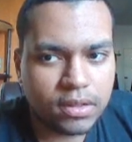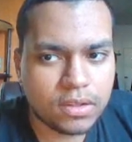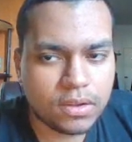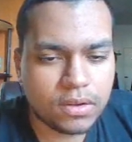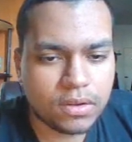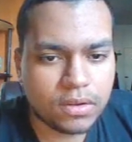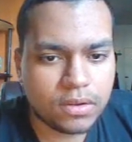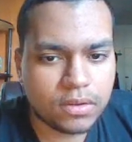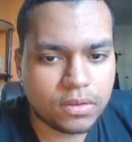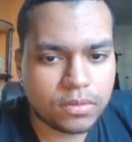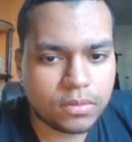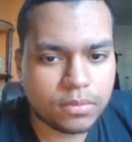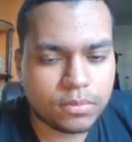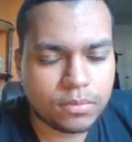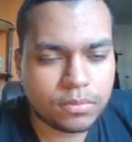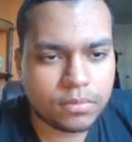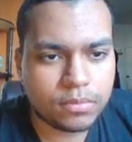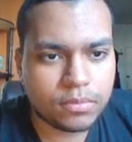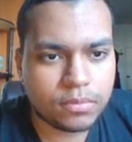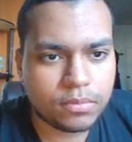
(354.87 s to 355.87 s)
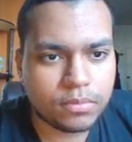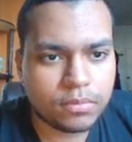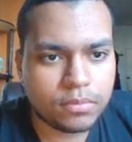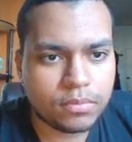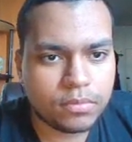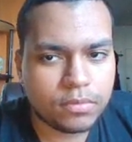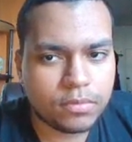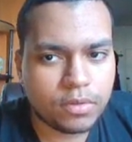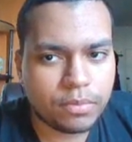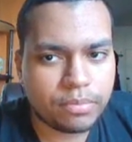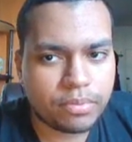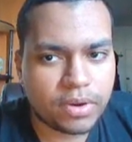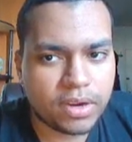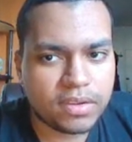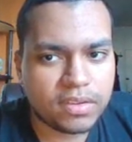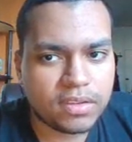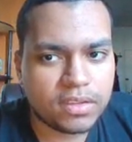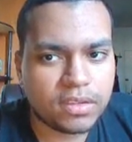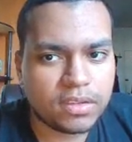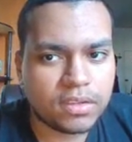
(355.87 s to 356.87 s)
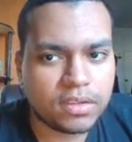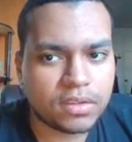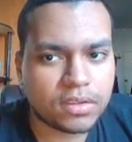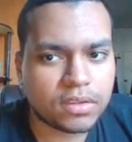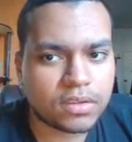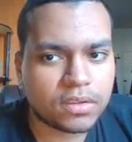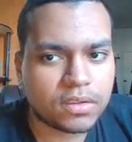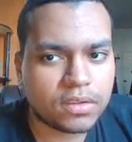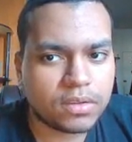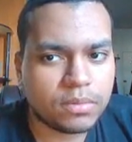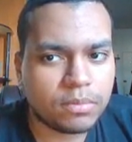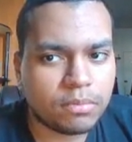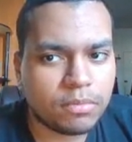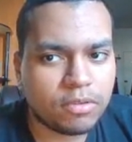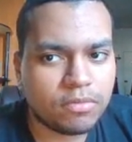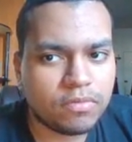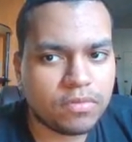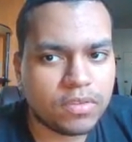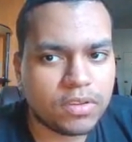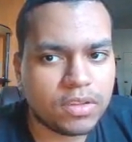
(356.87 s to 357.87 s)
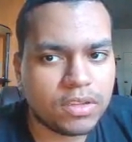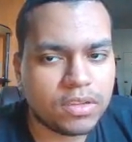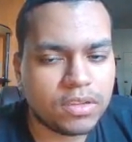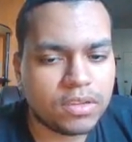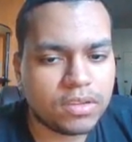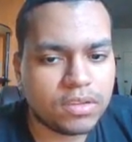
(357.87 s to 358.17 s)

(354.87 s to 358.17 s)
the pricing, the monthly